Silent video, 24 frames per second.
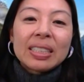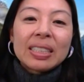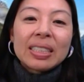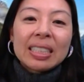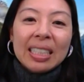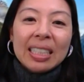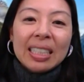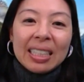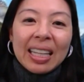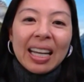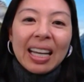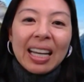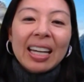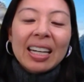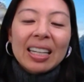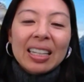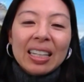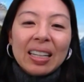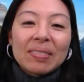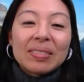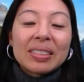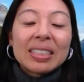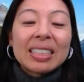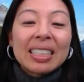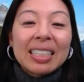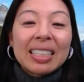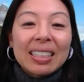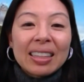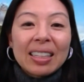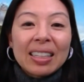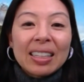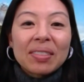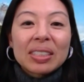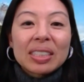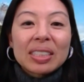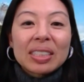I've seen that, and I've
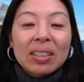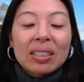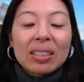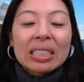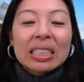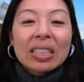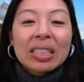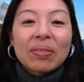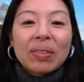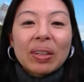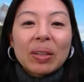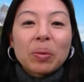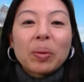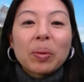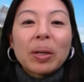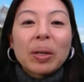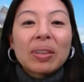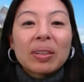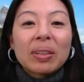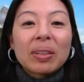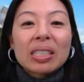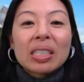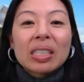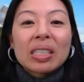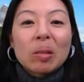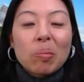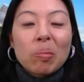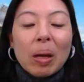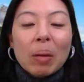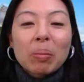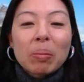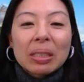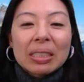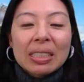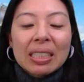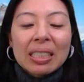seen the results of it with your team
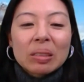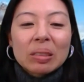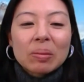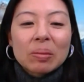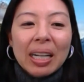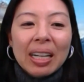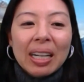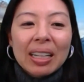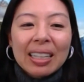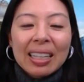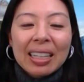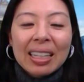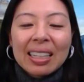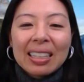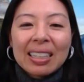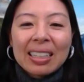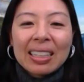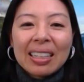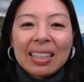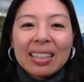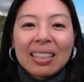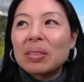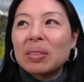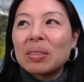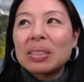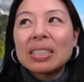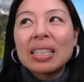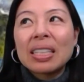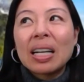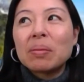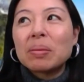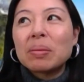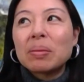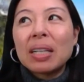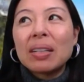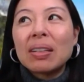members as well. And those
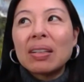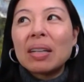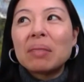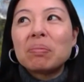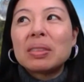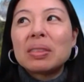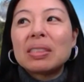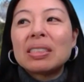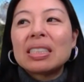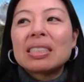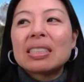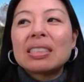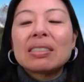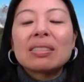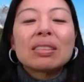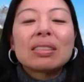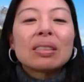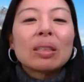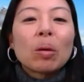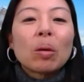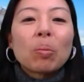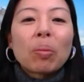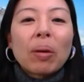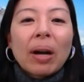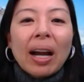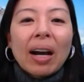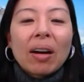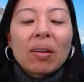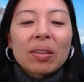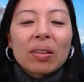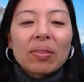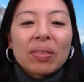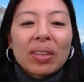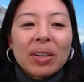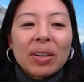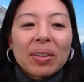times I'm just so
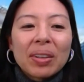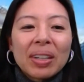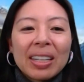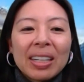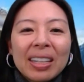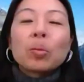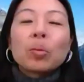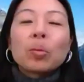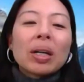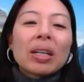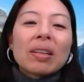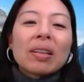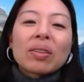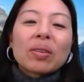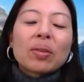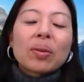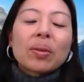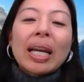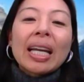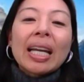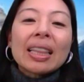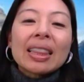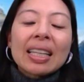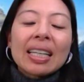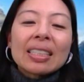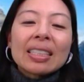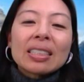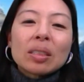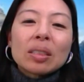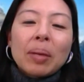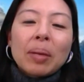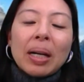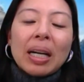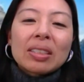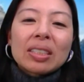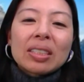proud of you. One of the great things
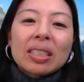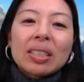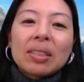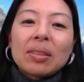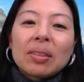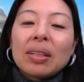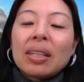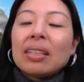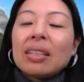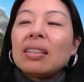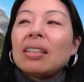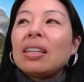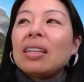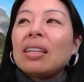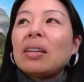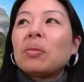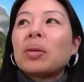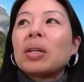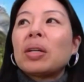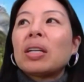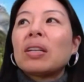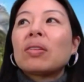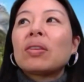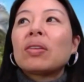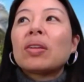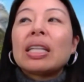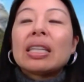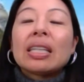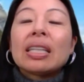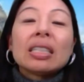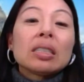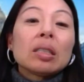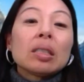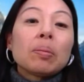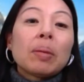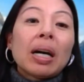about you, and one of the great
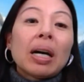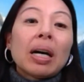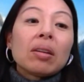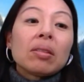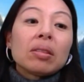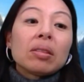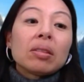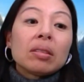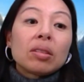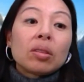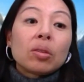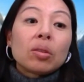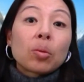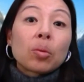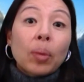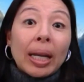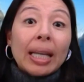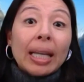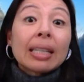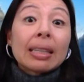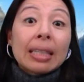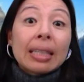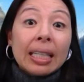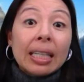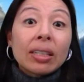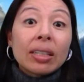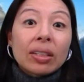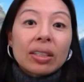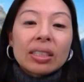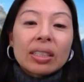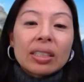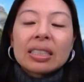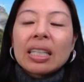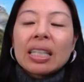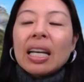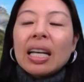things about great
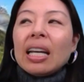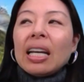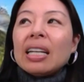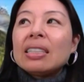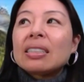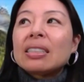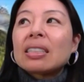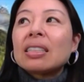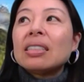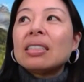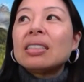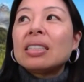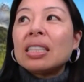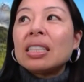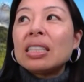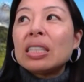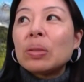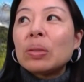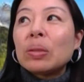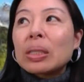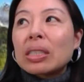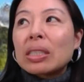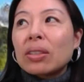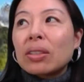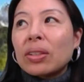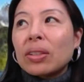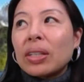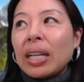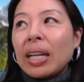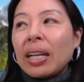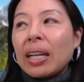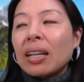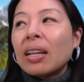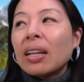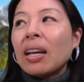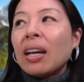leaders, is continuous
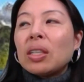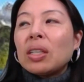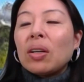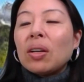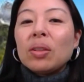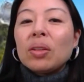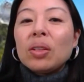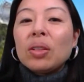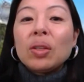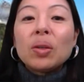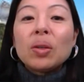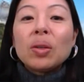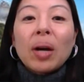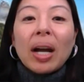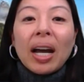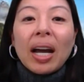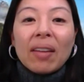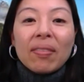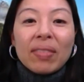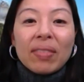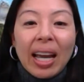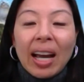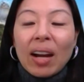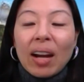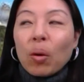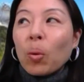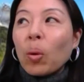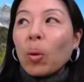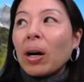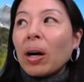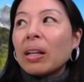learning. So you have that